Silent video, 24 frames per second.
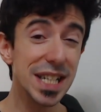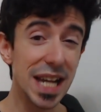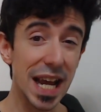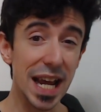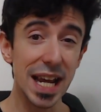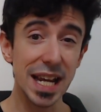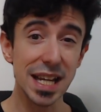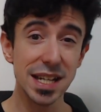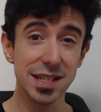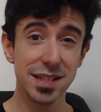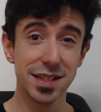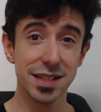
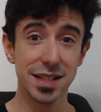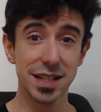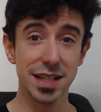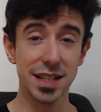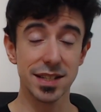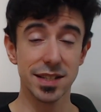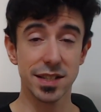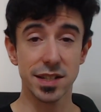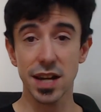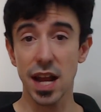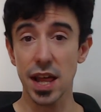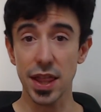days
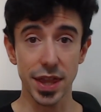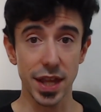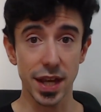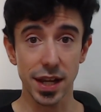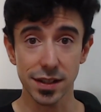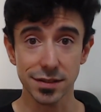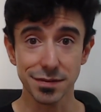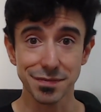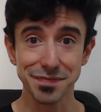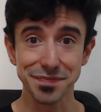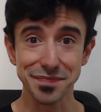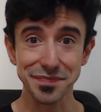is nothing.
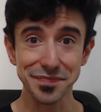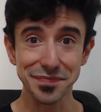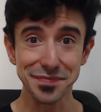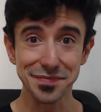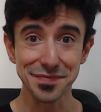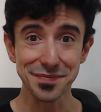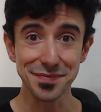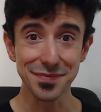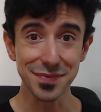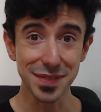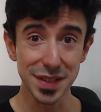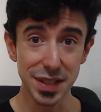
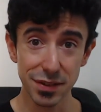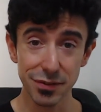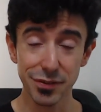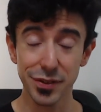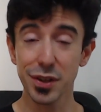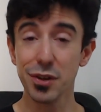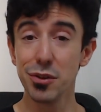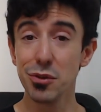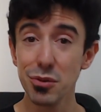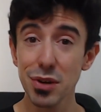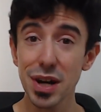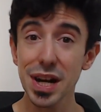If
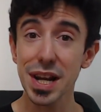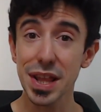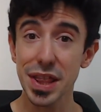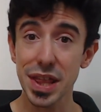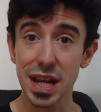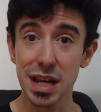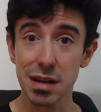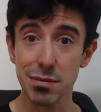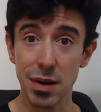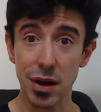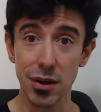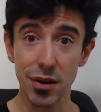you really
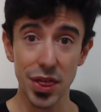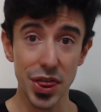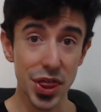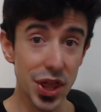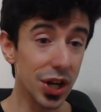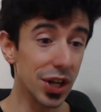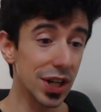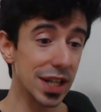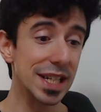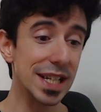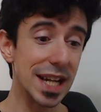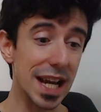think about it,
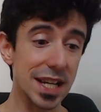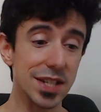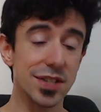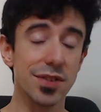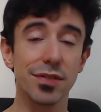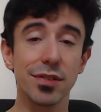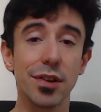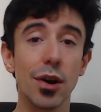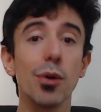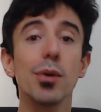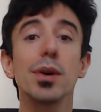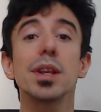30 days
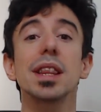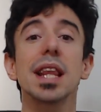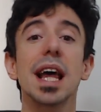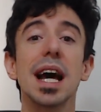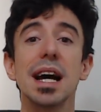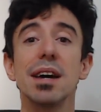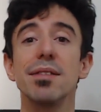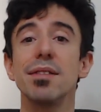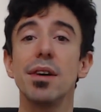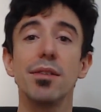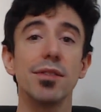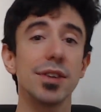of going
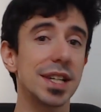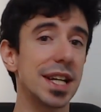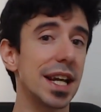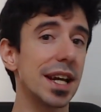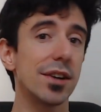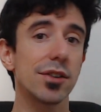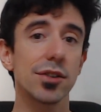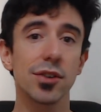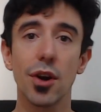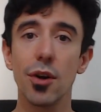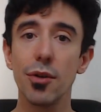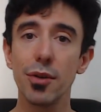live every day
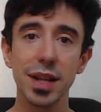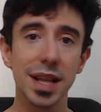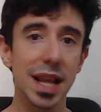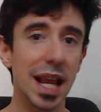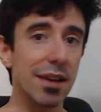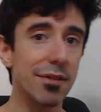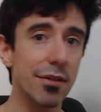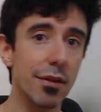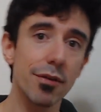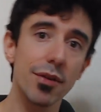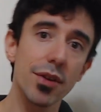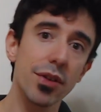or going
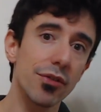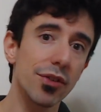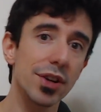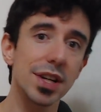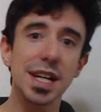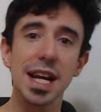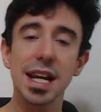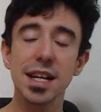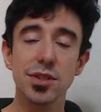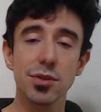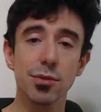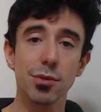live every 3
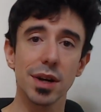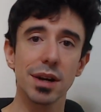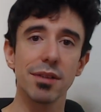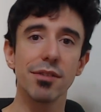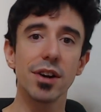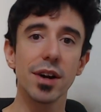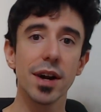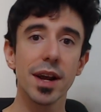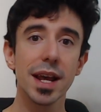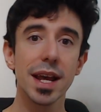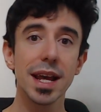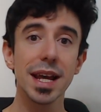days or
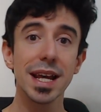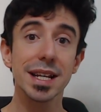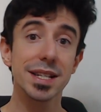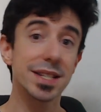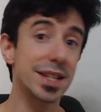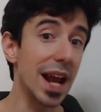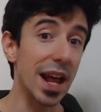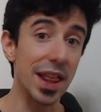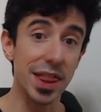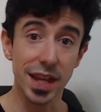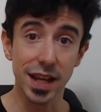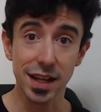whatever is
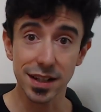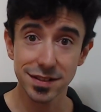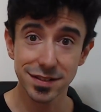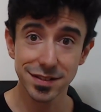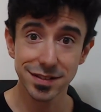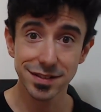nothing,